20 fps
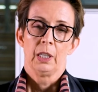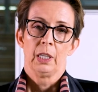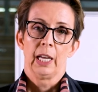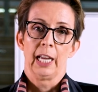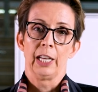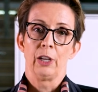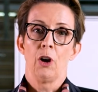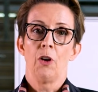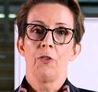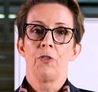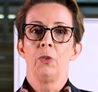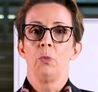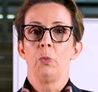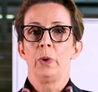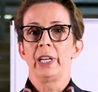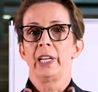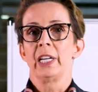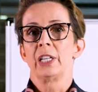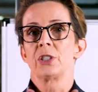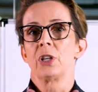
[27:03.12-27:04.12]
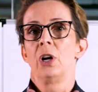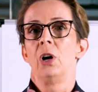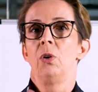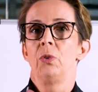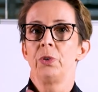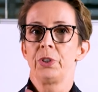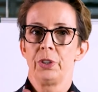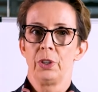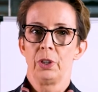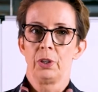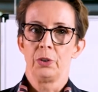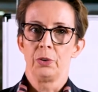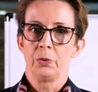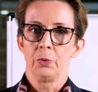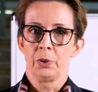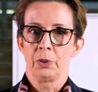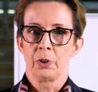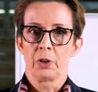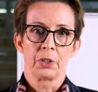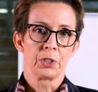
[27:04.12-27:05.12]
And often we get told,
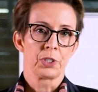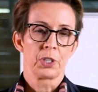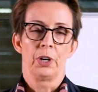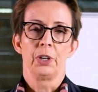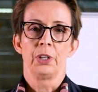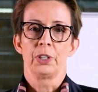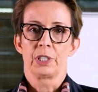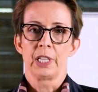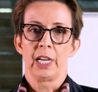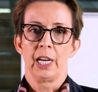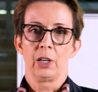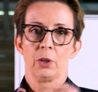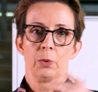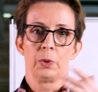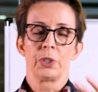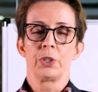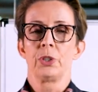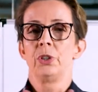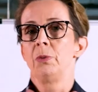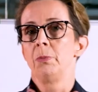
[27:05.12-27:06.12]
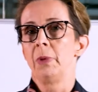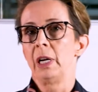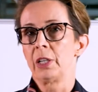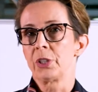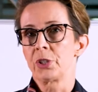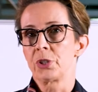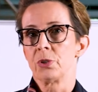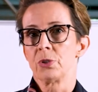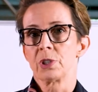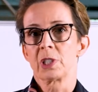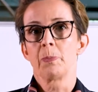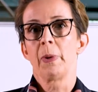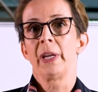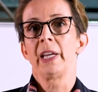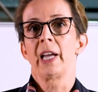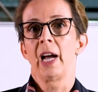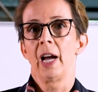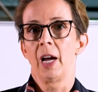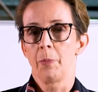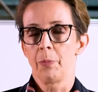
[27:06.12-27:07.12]
we've got to tone it down or we're too much or speak
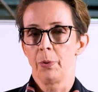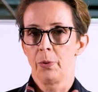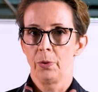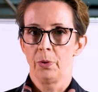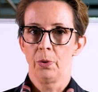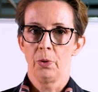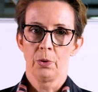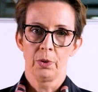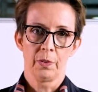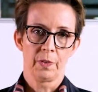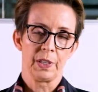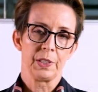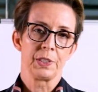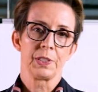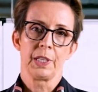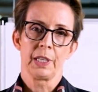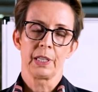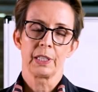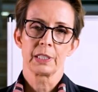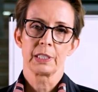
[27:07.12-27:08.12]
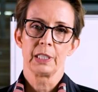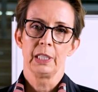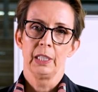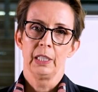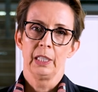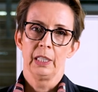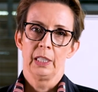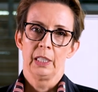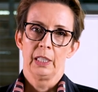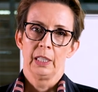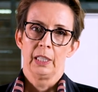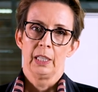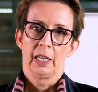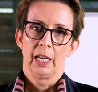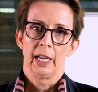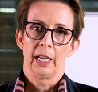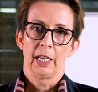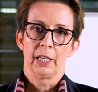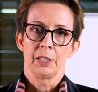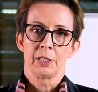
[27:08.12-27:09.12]
up or all of these things.
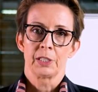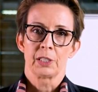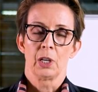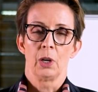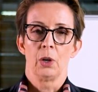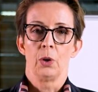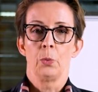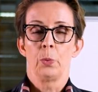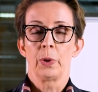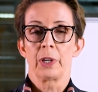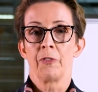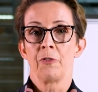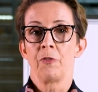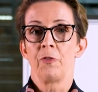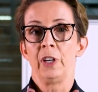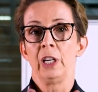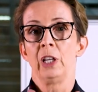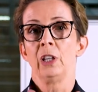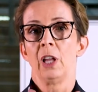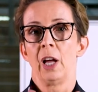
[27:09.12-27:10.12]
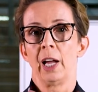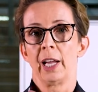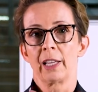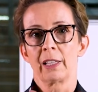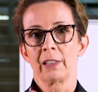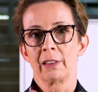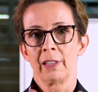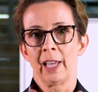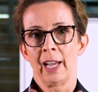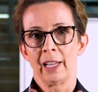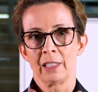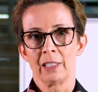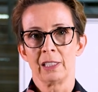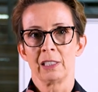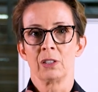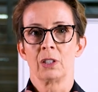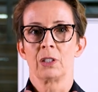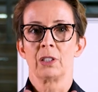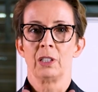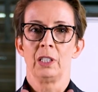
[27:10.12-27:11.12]
And so we can feel like that is
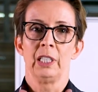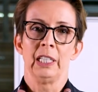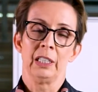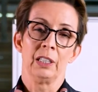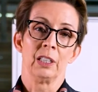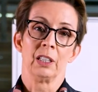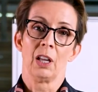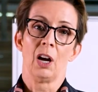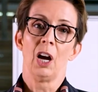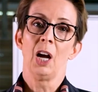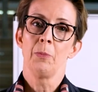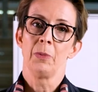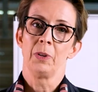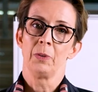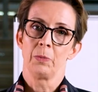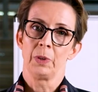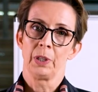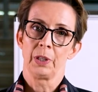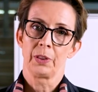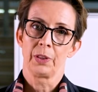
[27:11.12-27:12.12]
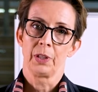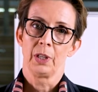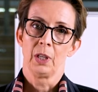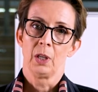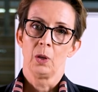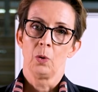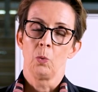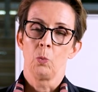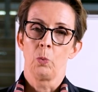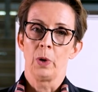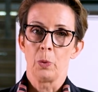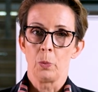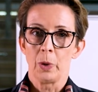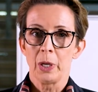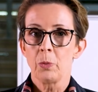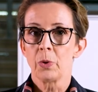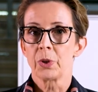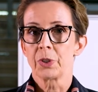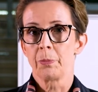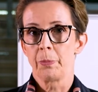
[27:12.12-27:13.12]
not in alignment with where we
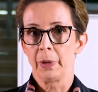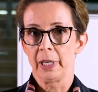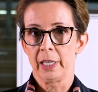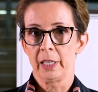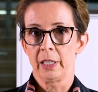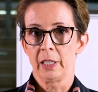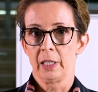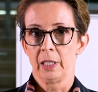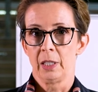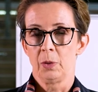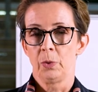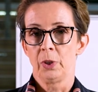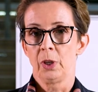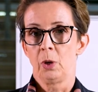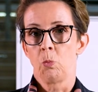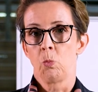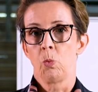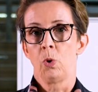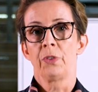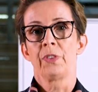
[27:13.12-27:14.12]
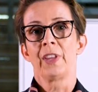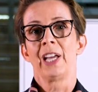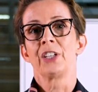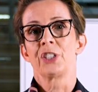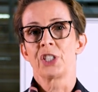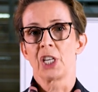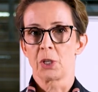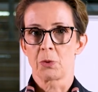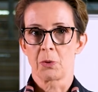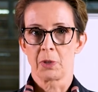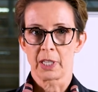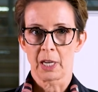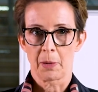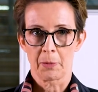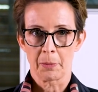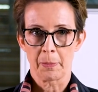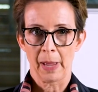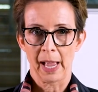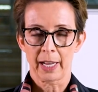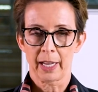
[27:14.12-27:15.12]
want to be. We don't want that judgment coming
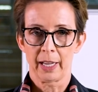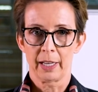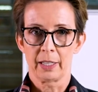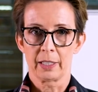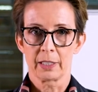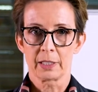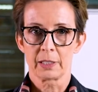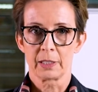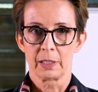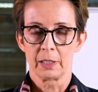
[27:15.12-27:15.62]
back at us.